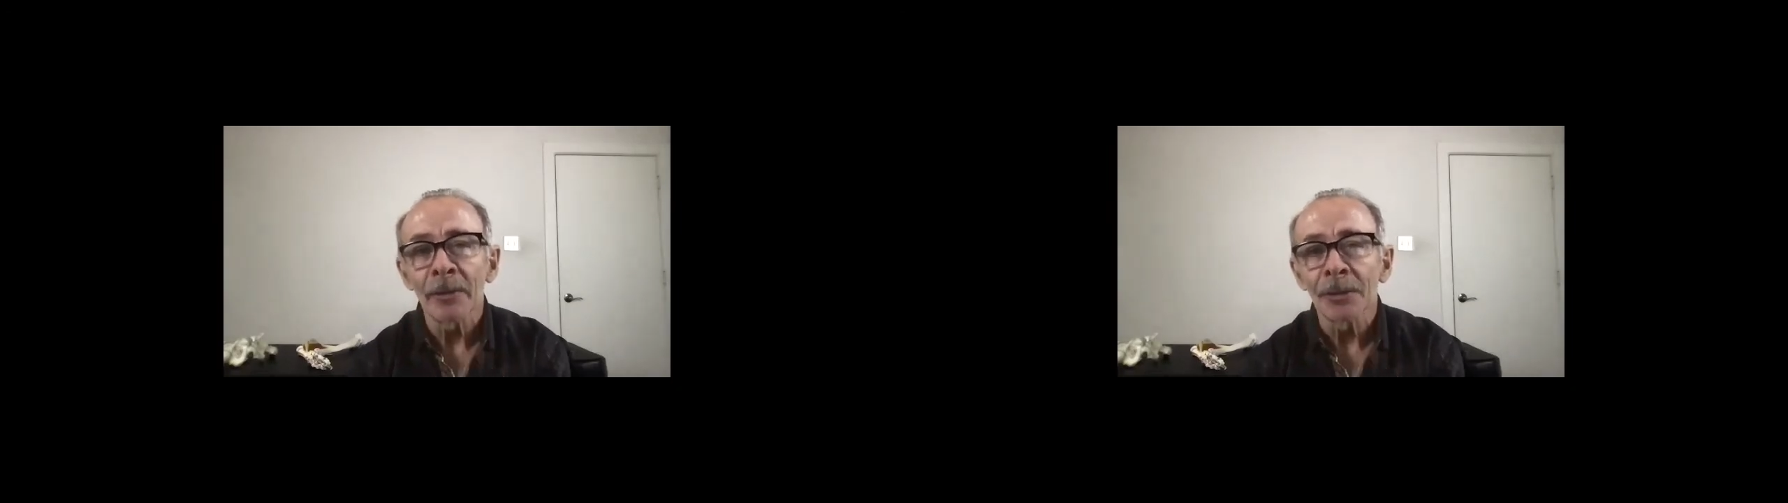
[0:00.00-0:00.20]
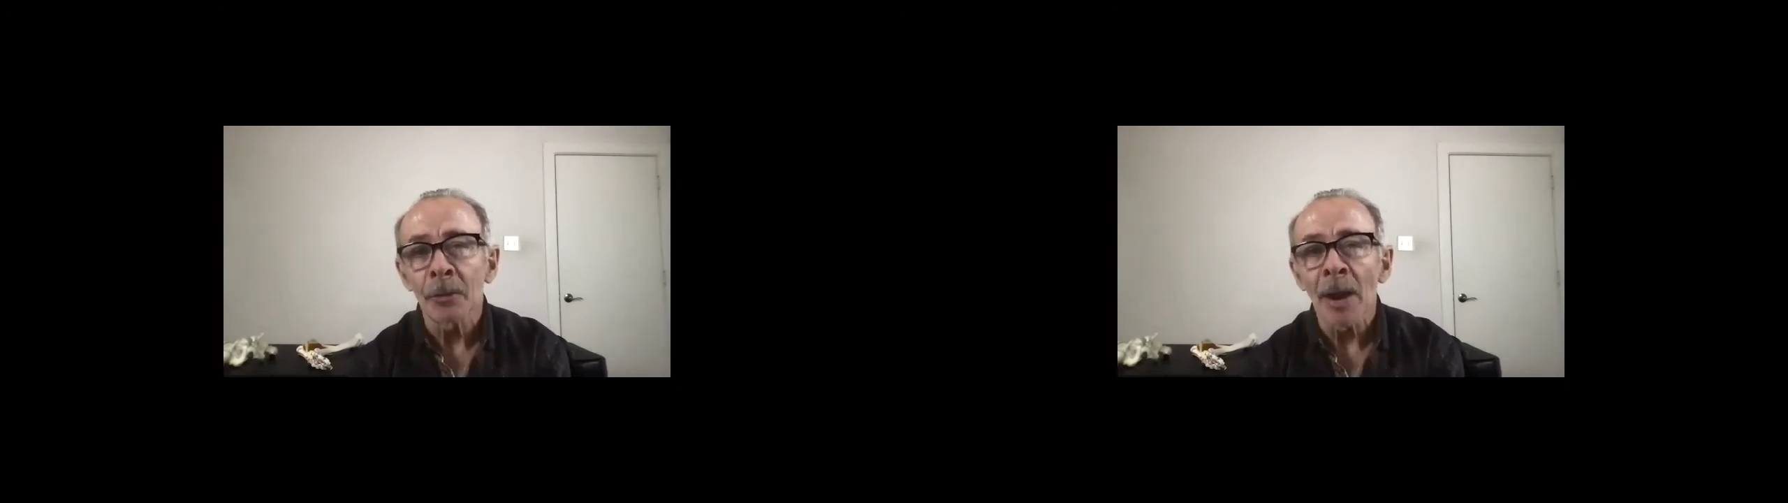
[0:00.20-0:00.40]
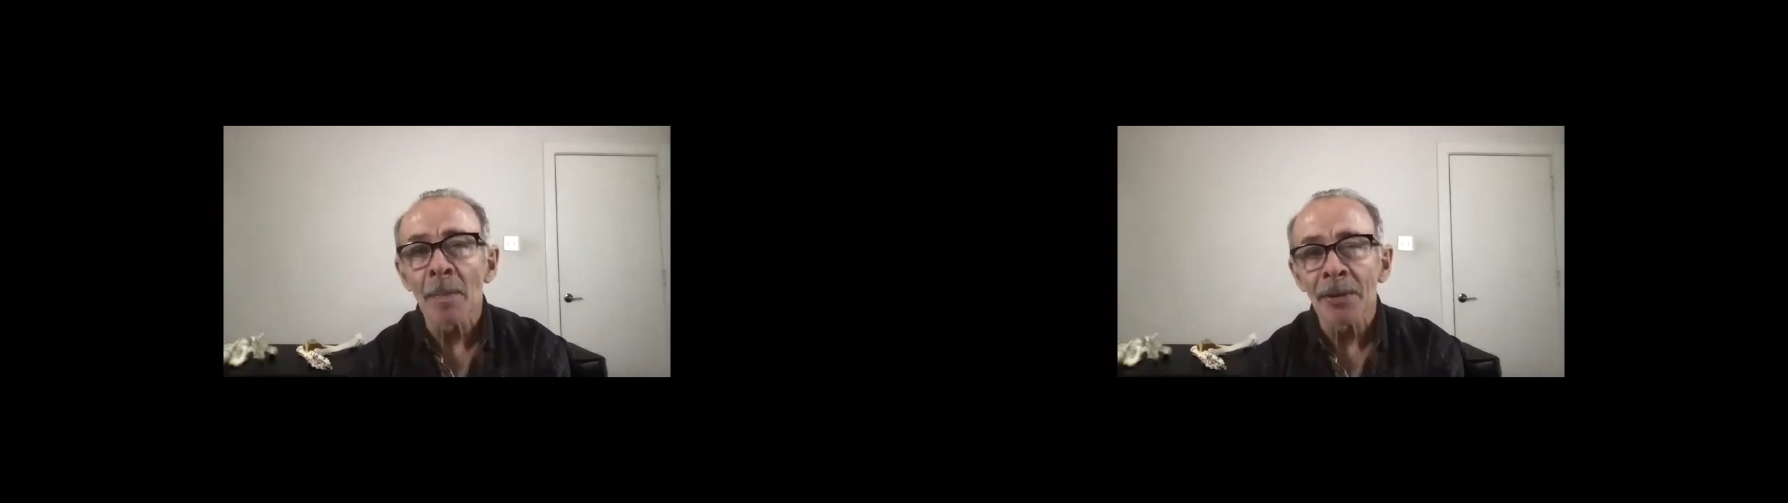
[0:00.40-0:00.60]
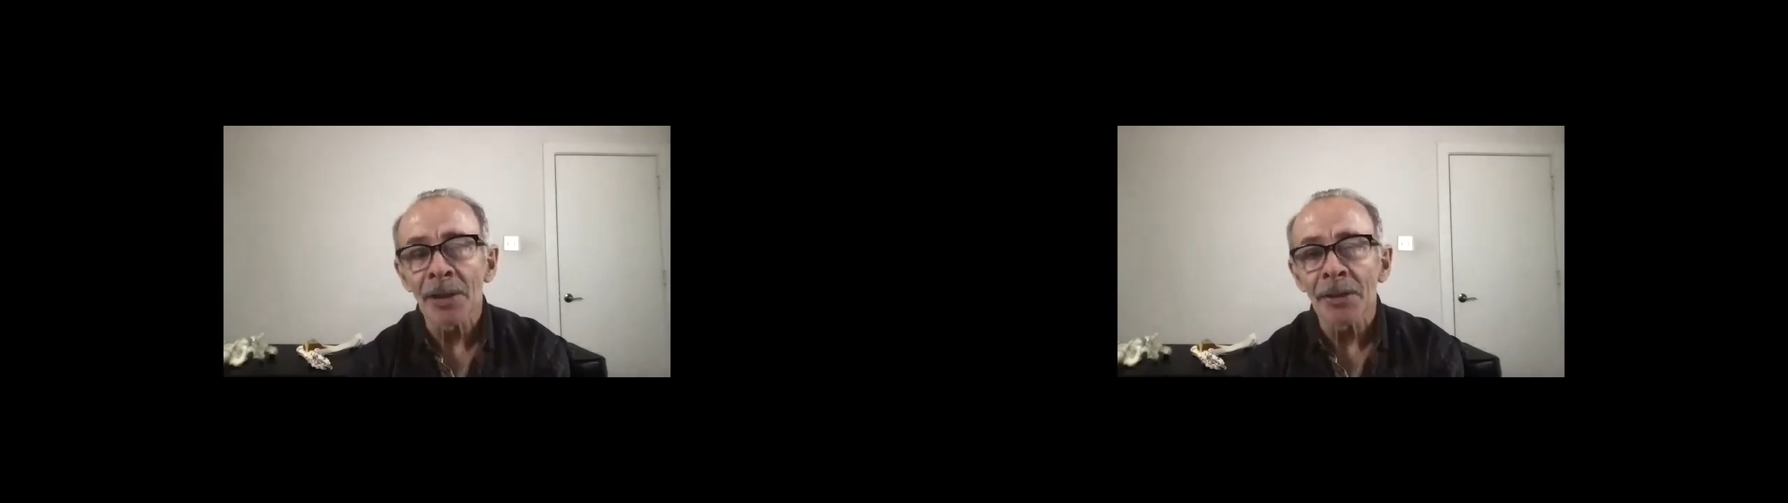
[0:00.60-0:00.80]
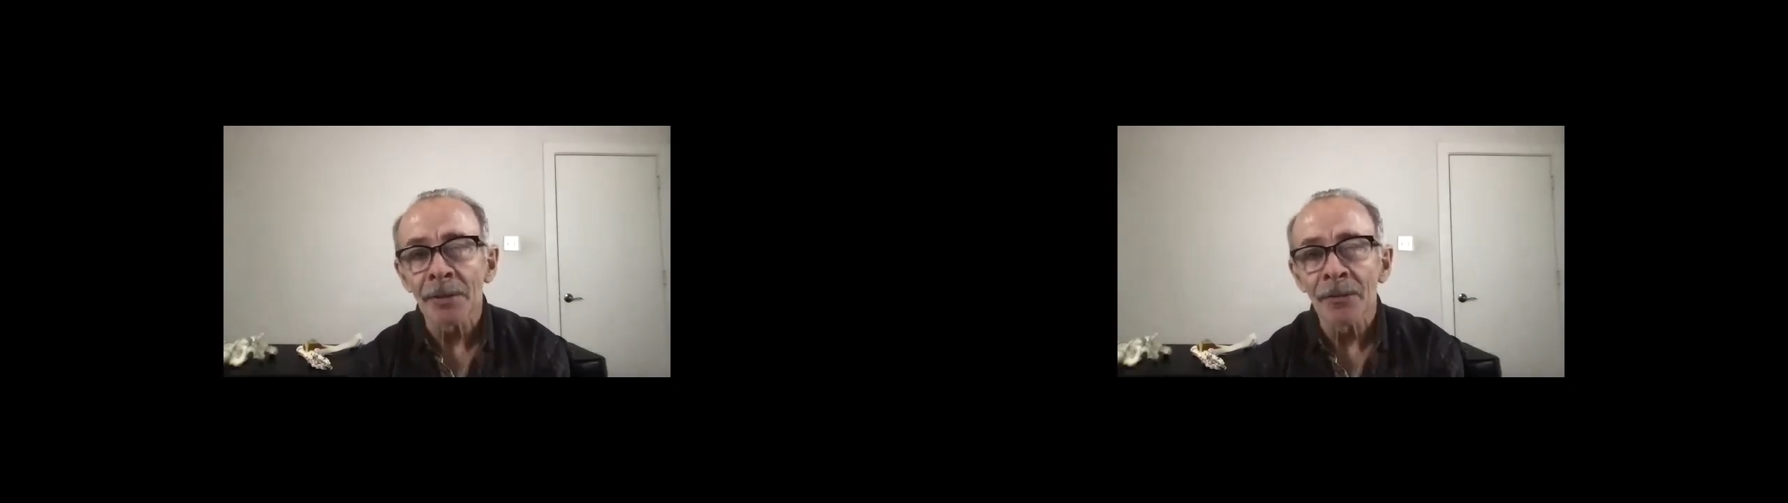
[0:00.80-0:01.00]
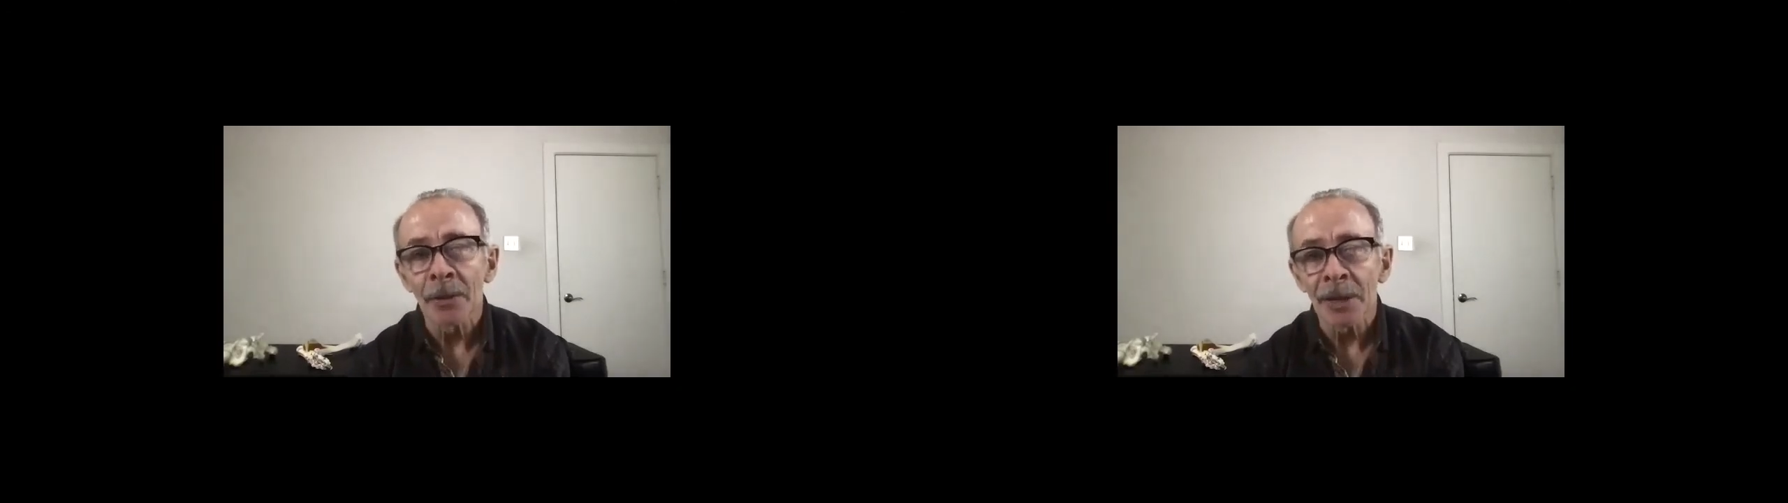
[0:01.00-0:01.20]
neuropathy in the foot,